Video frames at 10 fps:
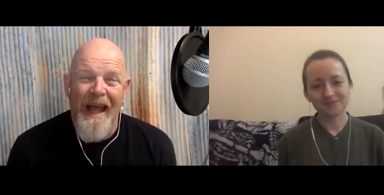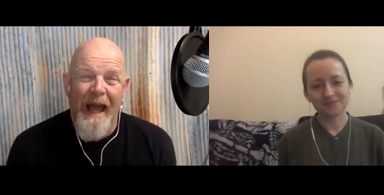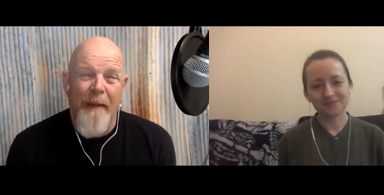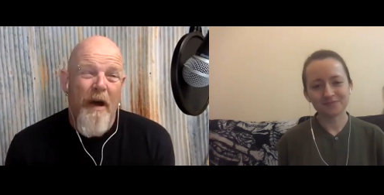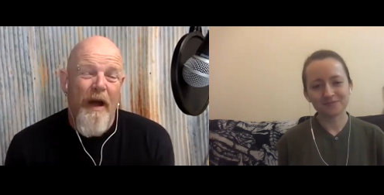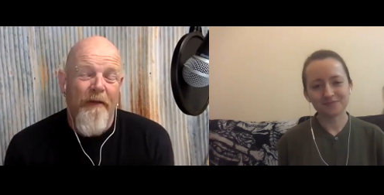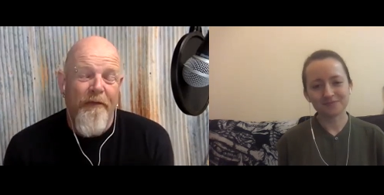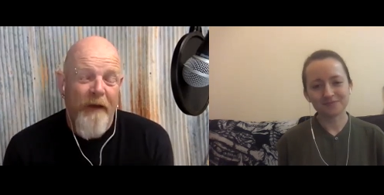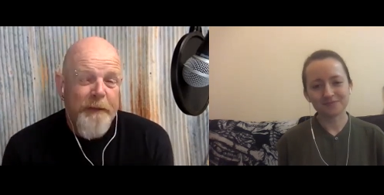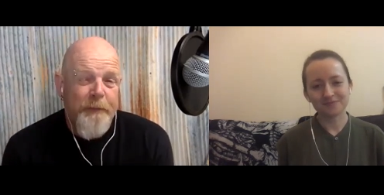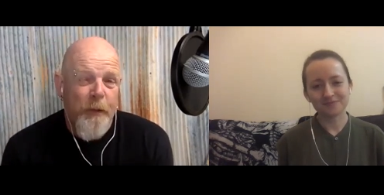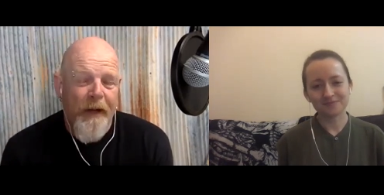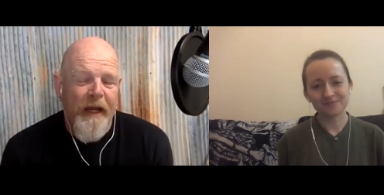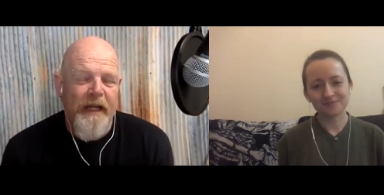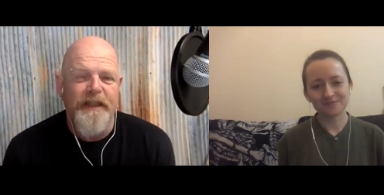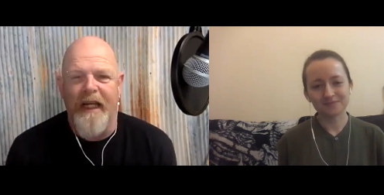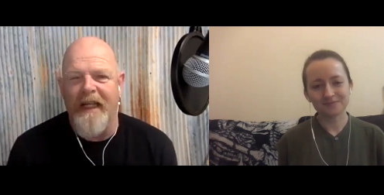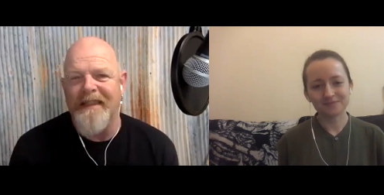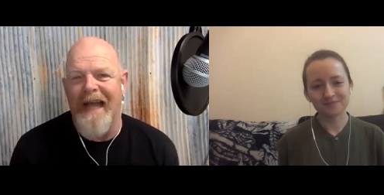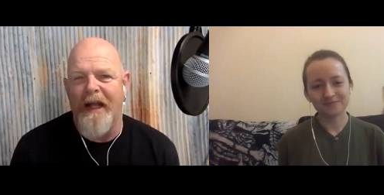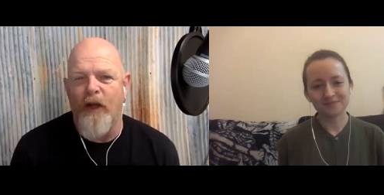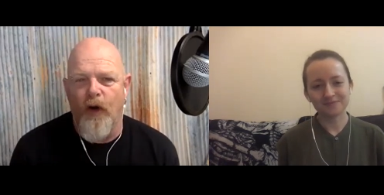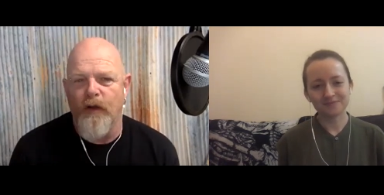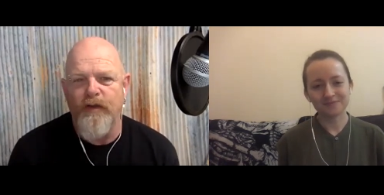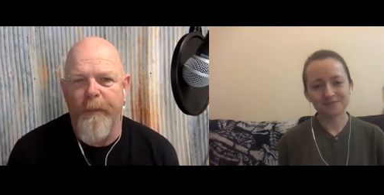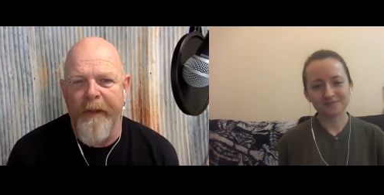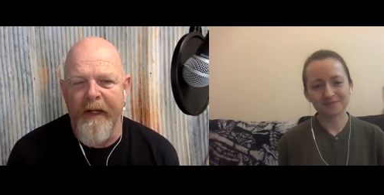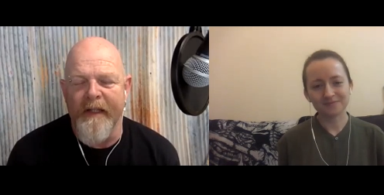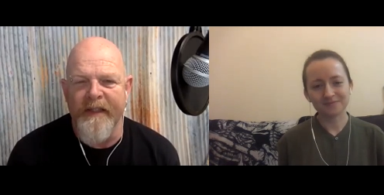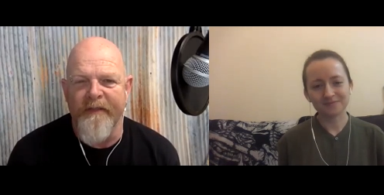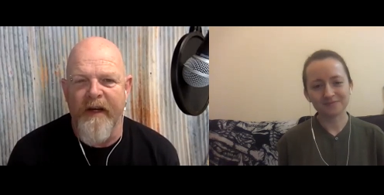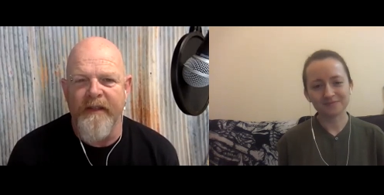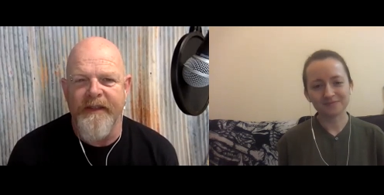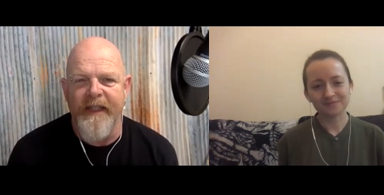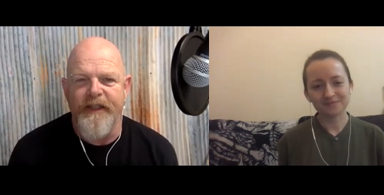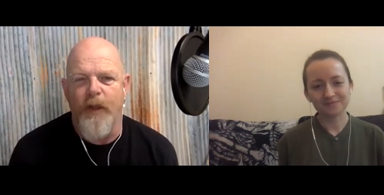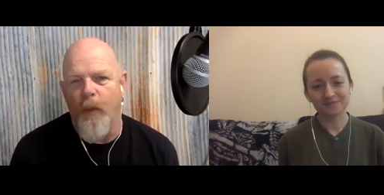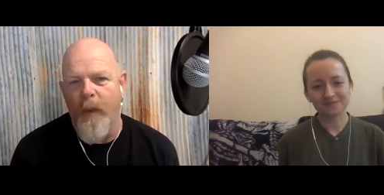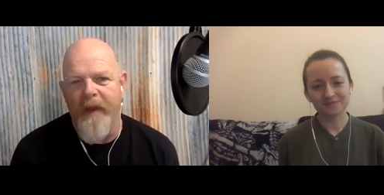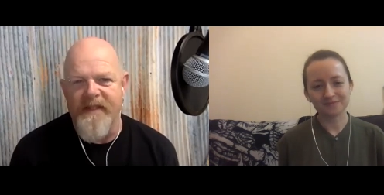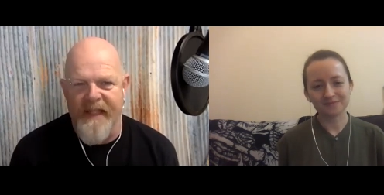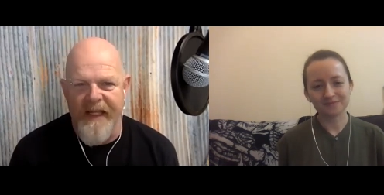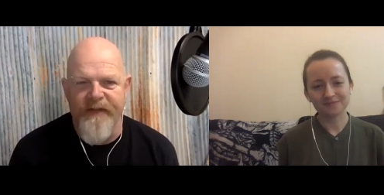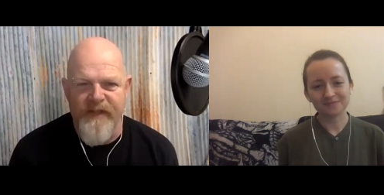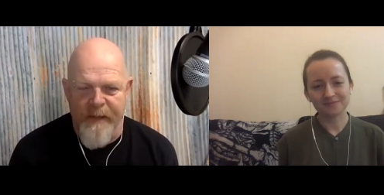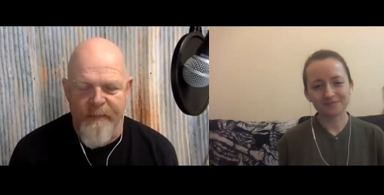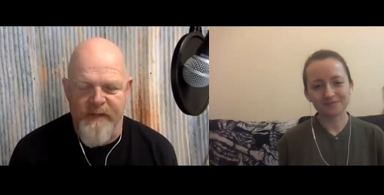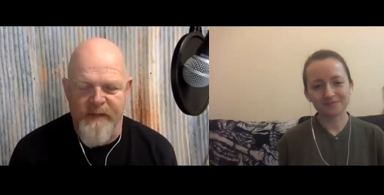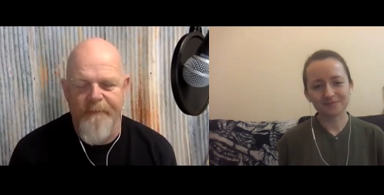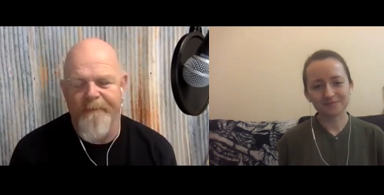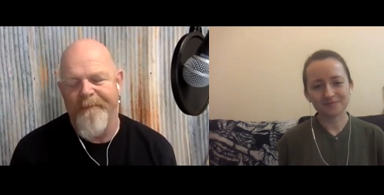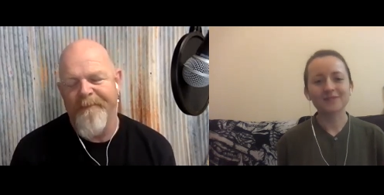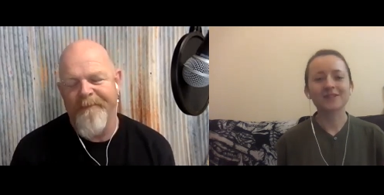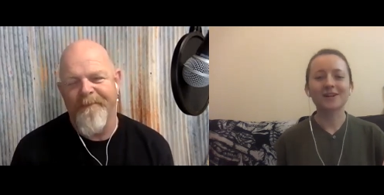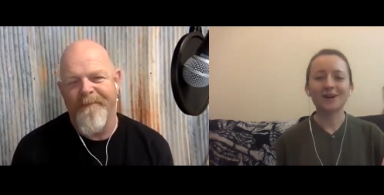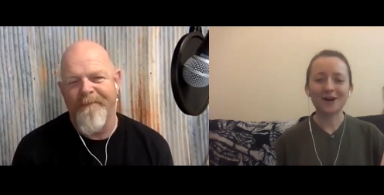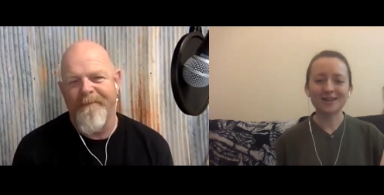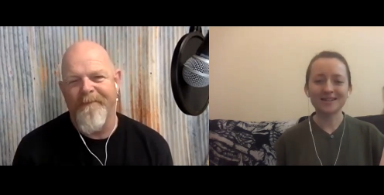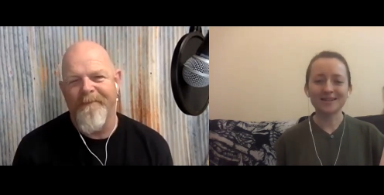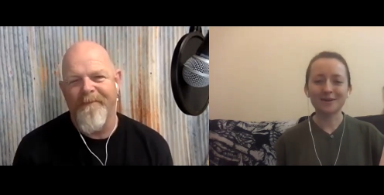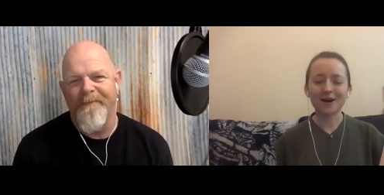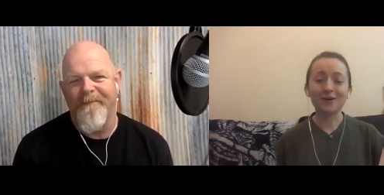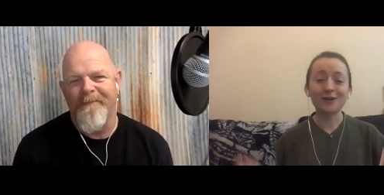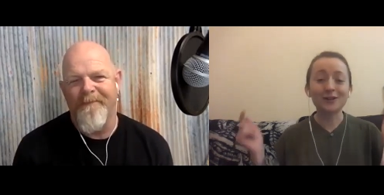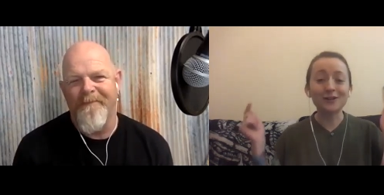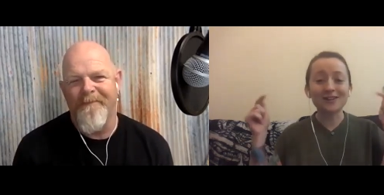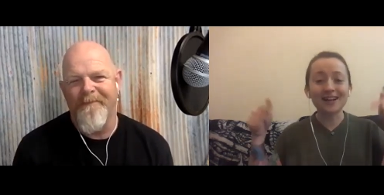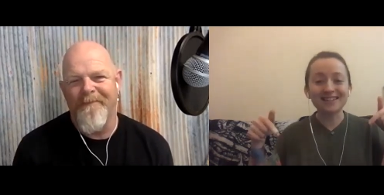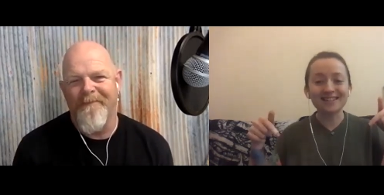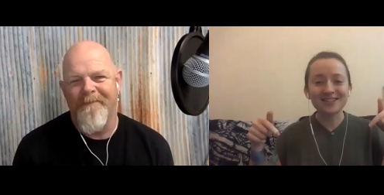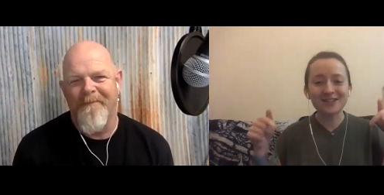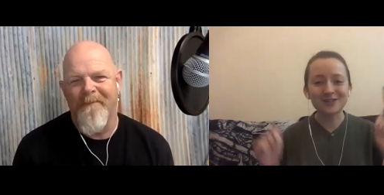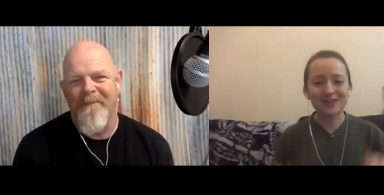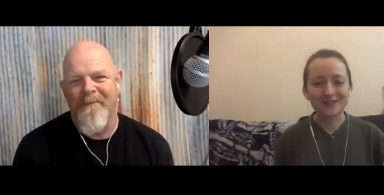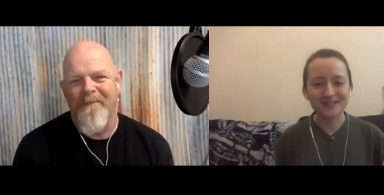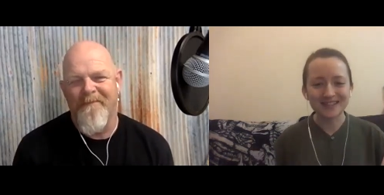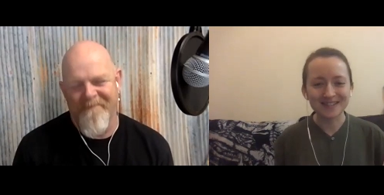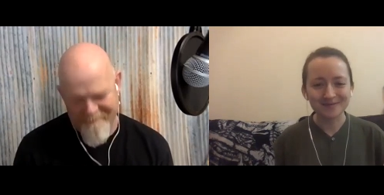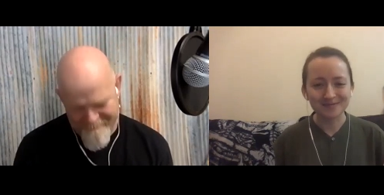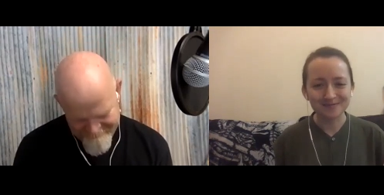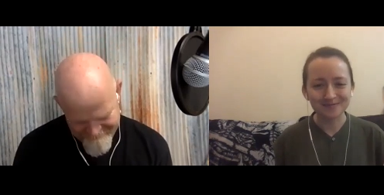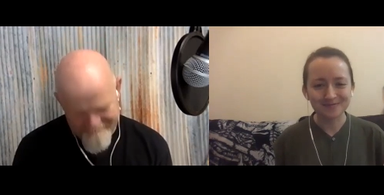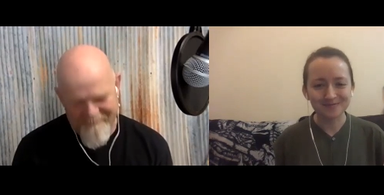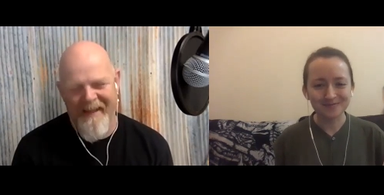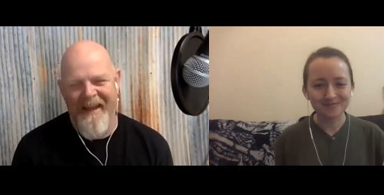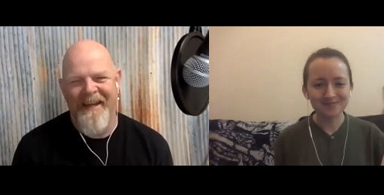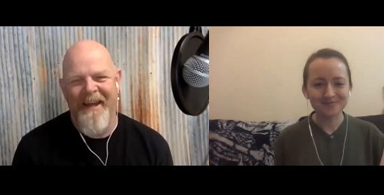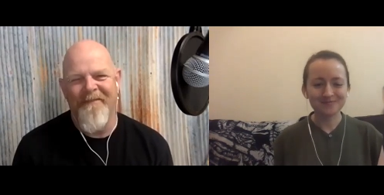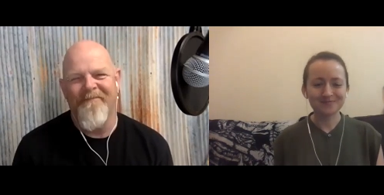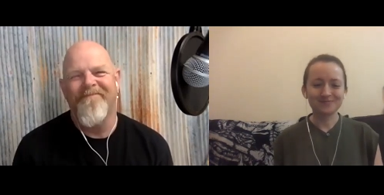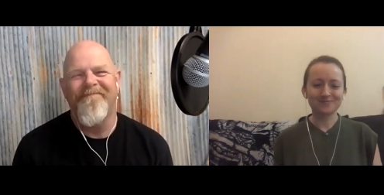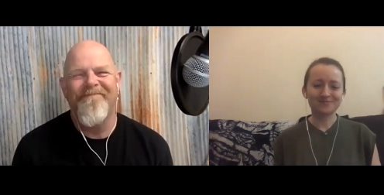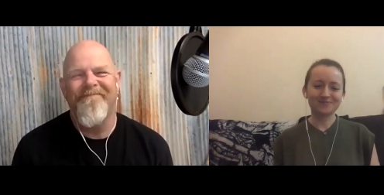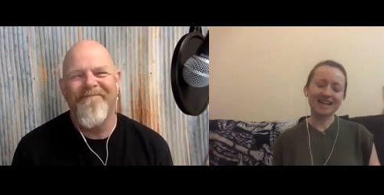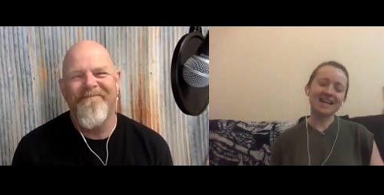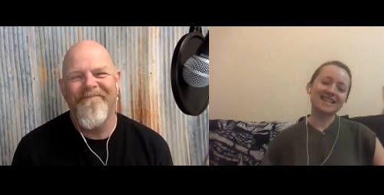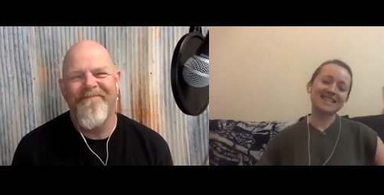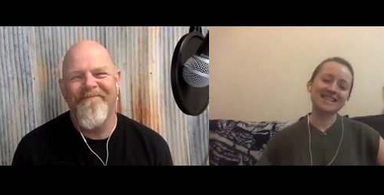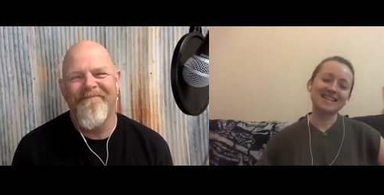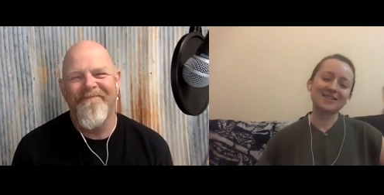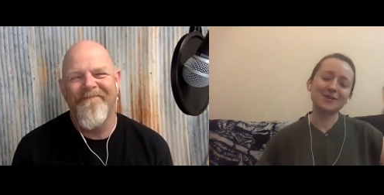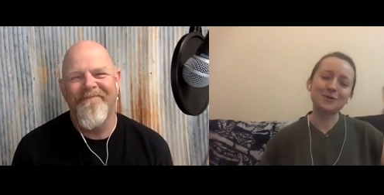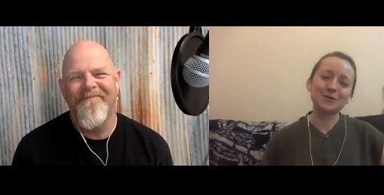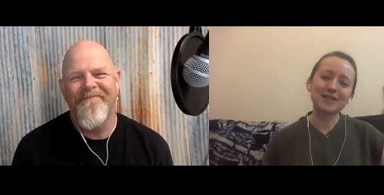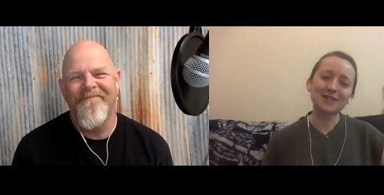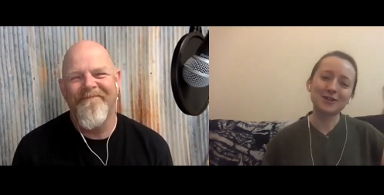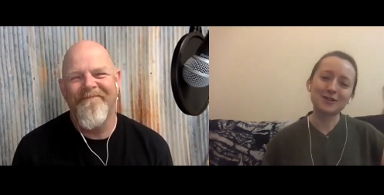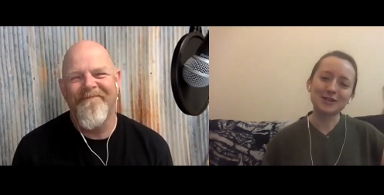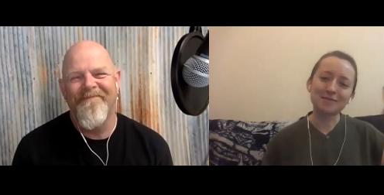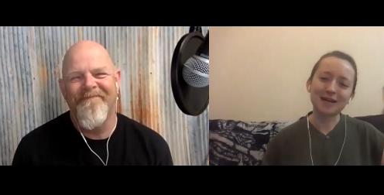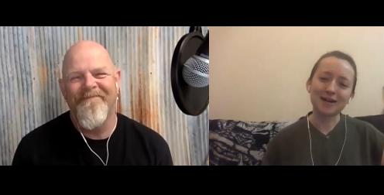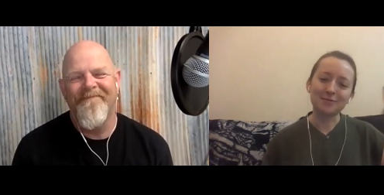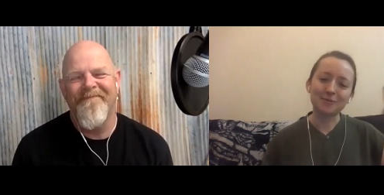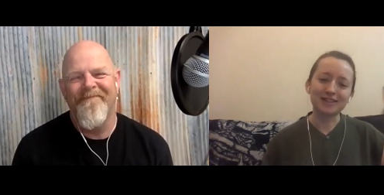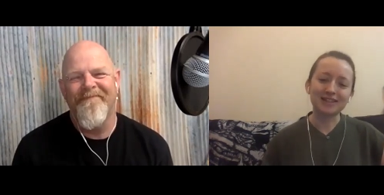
Speaker 1: And my Facebook page is An Entrepreneur's Advantage with Steve Sims.
Speaker 2: Awesome. I'll include that in the show notes. Thank you. This is Olga Kirshenbaum with